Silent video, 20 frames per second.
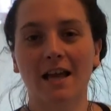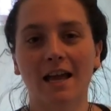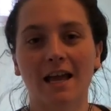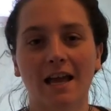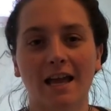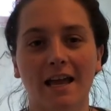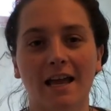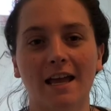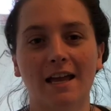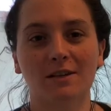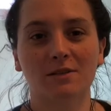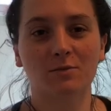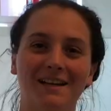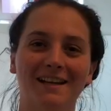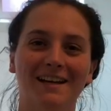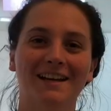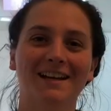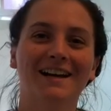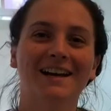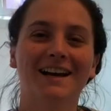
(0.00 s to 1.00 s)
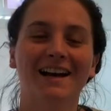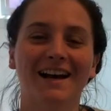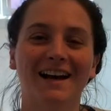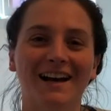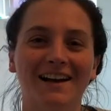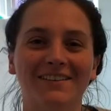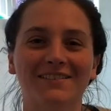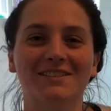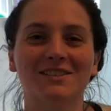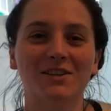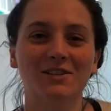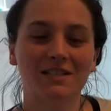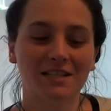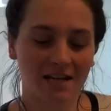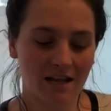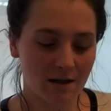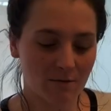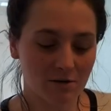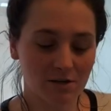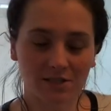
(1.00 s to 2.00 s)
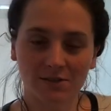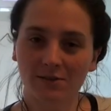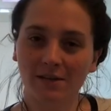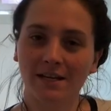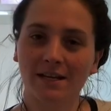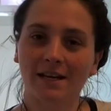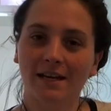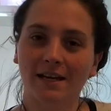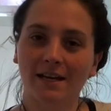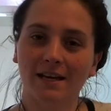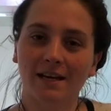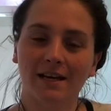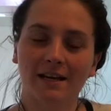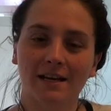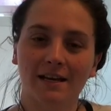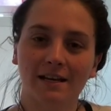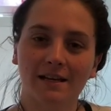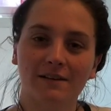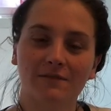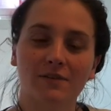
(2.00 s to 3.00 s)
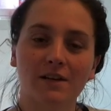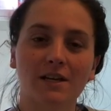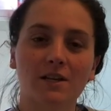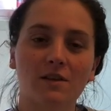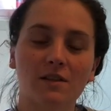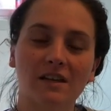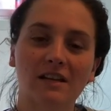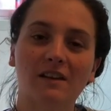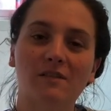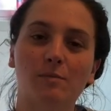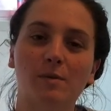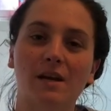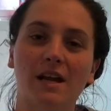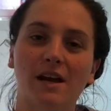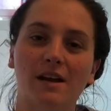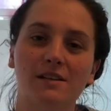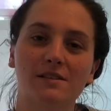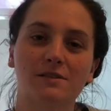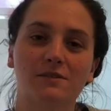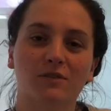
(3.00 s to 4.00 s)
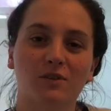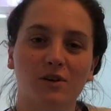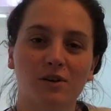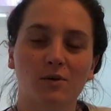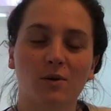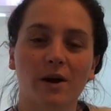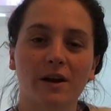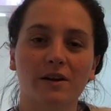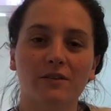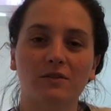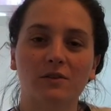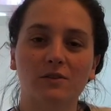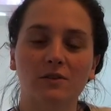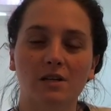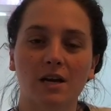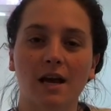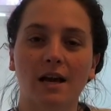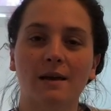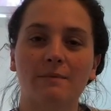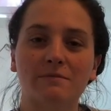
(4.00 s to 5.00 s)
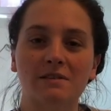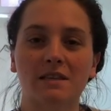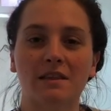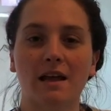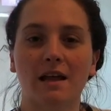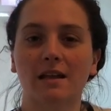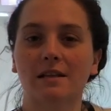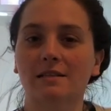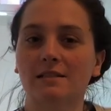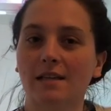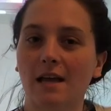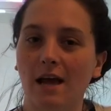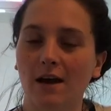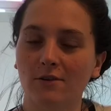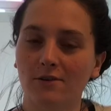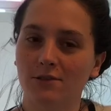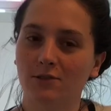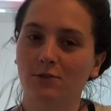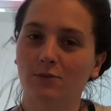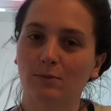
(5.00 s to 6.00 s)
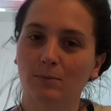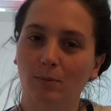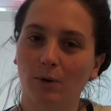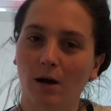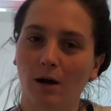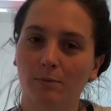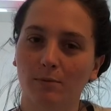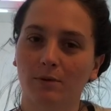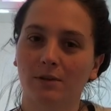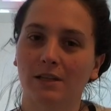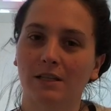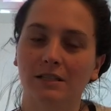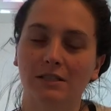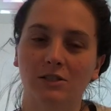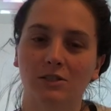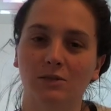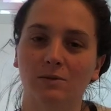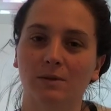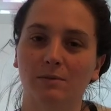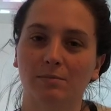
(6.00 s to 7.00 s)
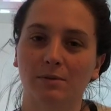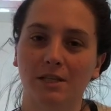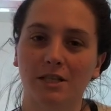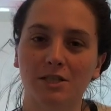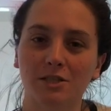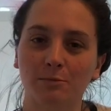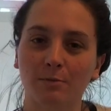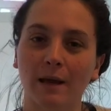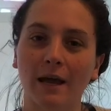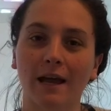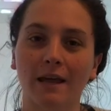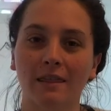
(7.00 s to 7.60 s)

And um, so today we're doing a video that I've been asked for quite a few times and that is how to properly do a bleach bath.